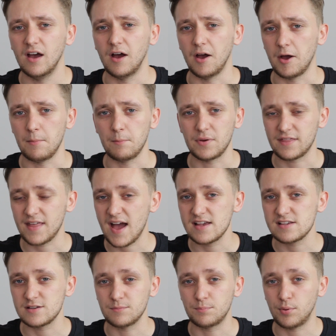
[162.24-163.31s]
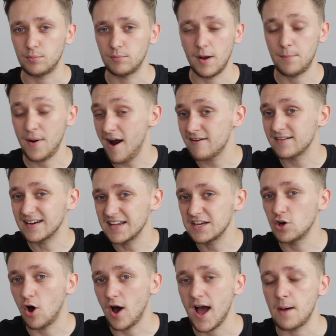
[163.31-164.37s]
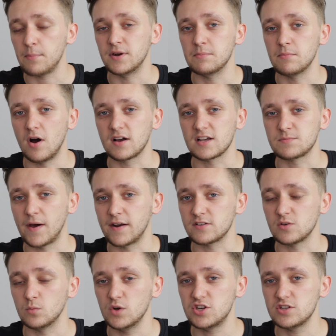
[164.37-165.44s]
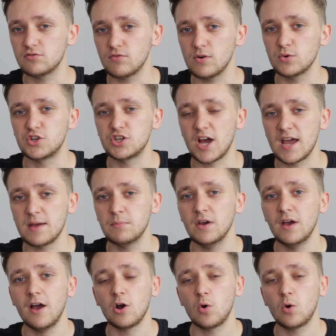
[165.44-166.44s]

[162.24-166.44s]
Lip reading: But that is apparently not happening, Marcus Madison, which is a real shame.